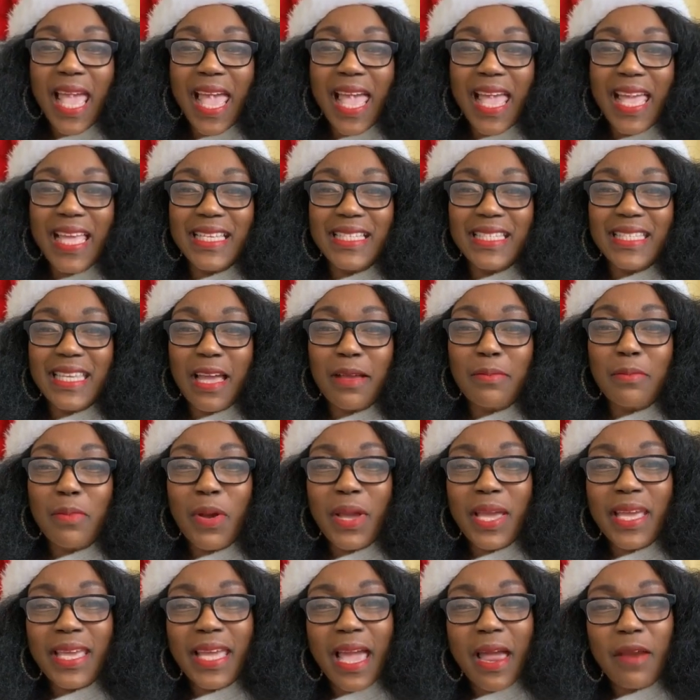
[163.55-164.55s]
And
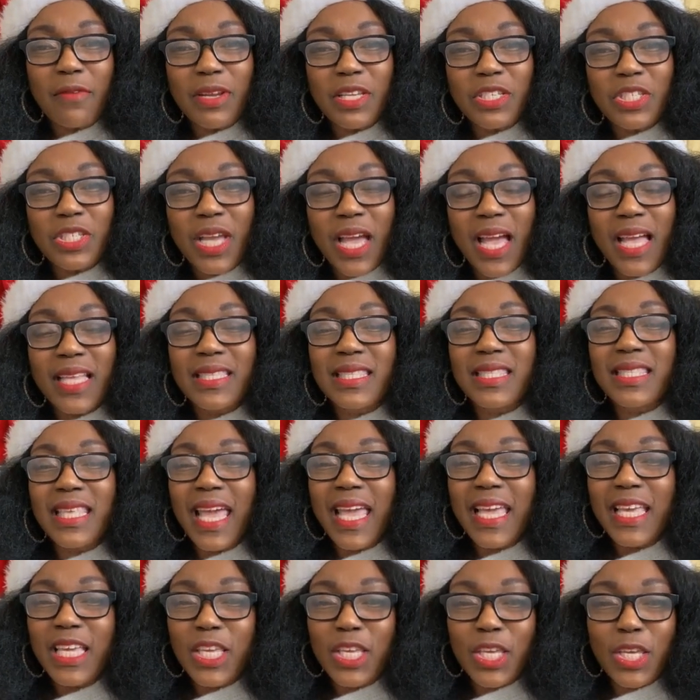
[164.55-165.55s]
Boyega Richards,
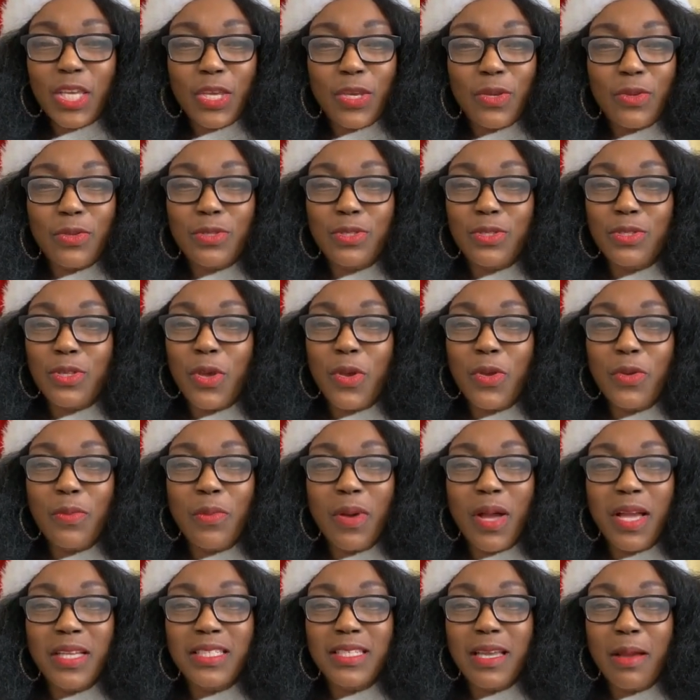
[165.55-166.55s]
thank you so
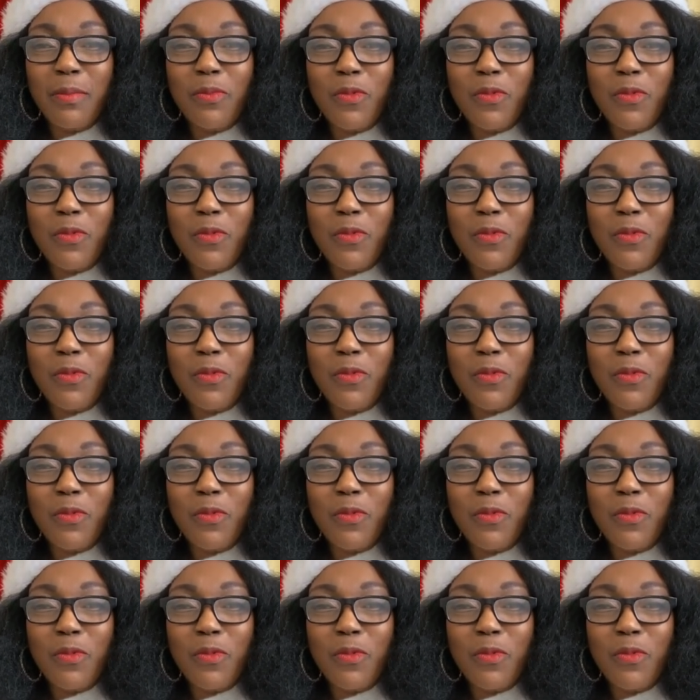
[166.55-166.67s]
much.